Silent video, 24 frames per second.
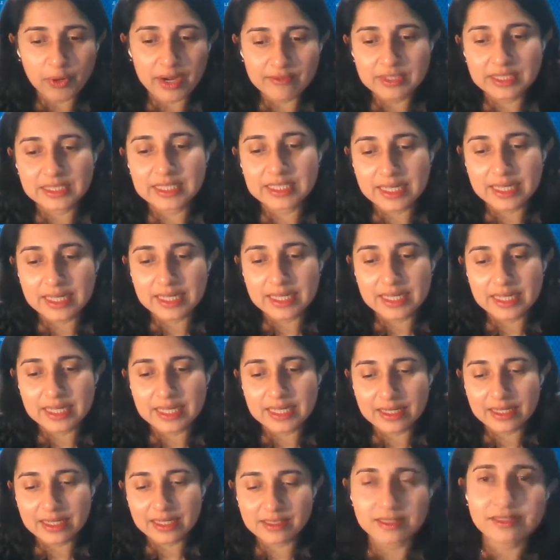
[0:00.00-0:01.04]
private
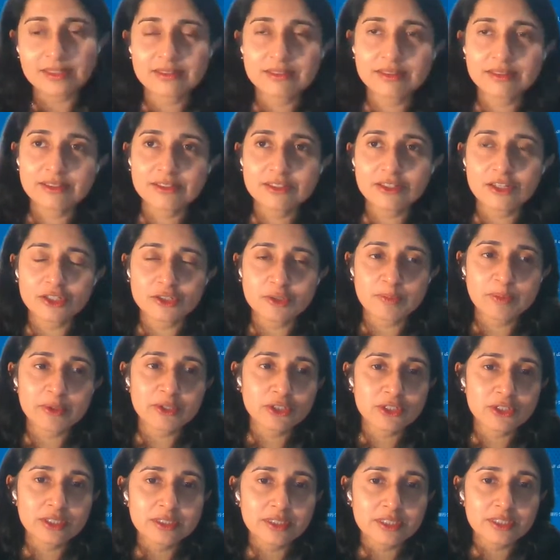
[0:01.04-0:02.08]
sector
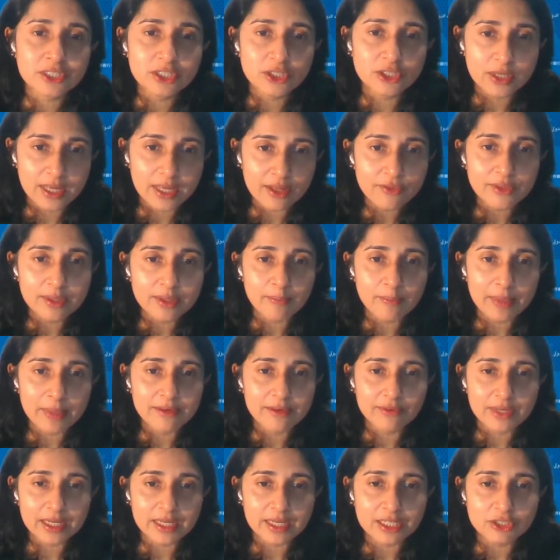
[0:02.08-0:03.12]
contributions to health in many
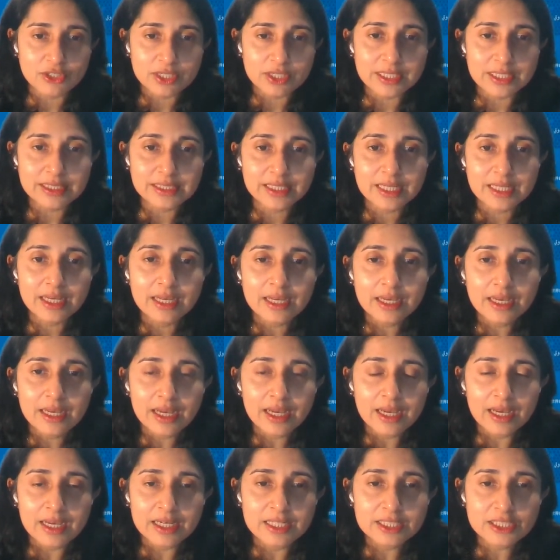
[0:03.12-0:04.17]
of our countries.
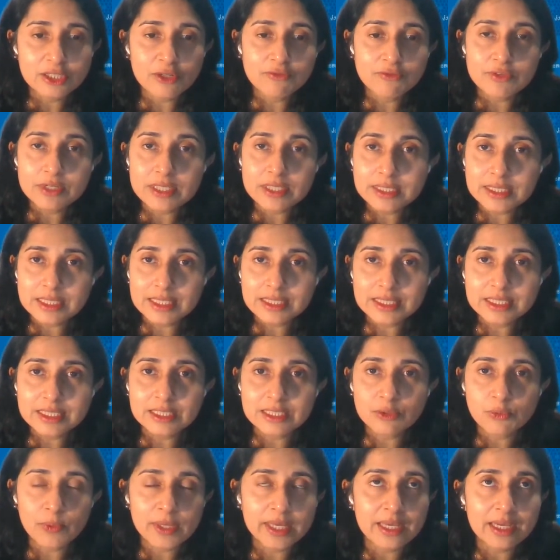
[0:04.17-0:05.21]
So for instance,
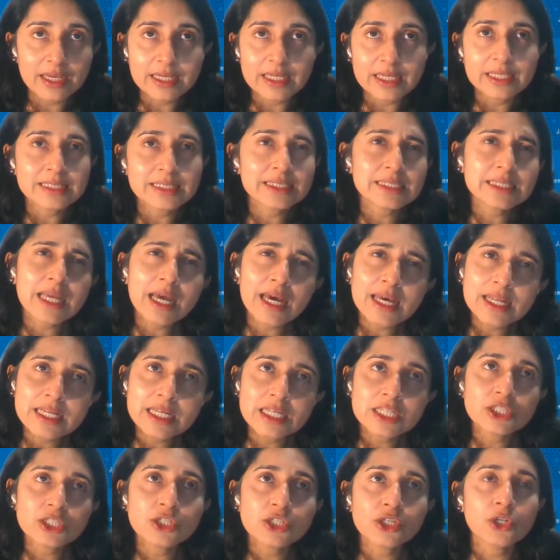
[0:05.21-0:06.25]
we are
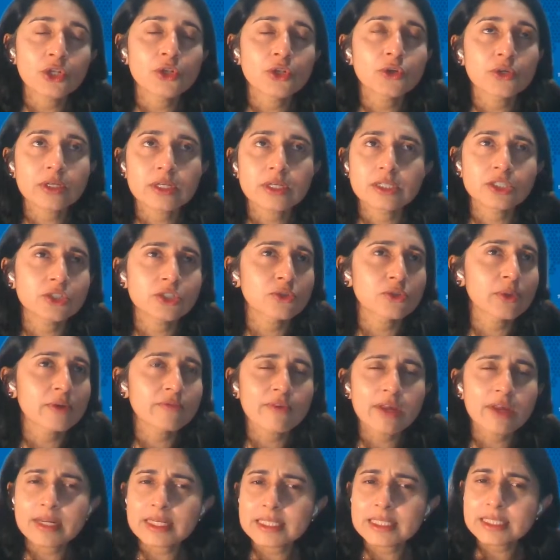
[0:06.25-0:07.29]
starting to do a
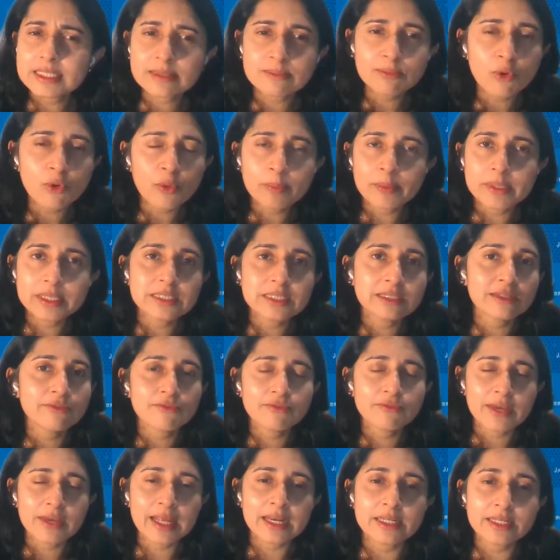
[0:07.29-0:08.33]
very small piece of
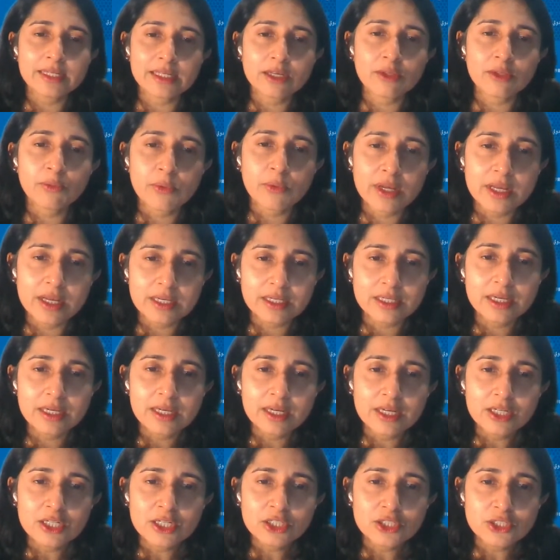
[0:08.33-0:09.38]
analytical work
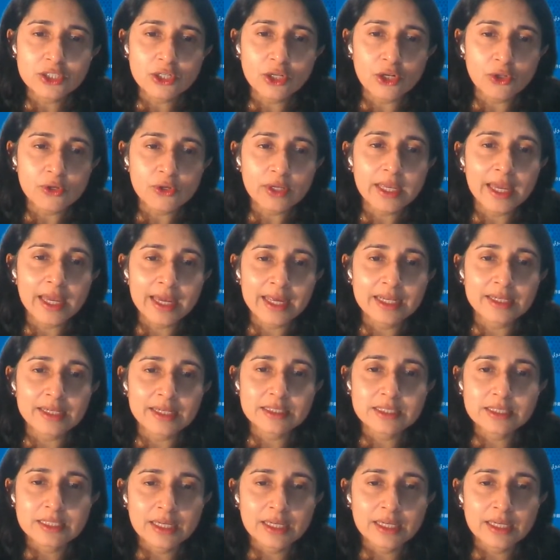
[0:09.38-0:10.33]
to look at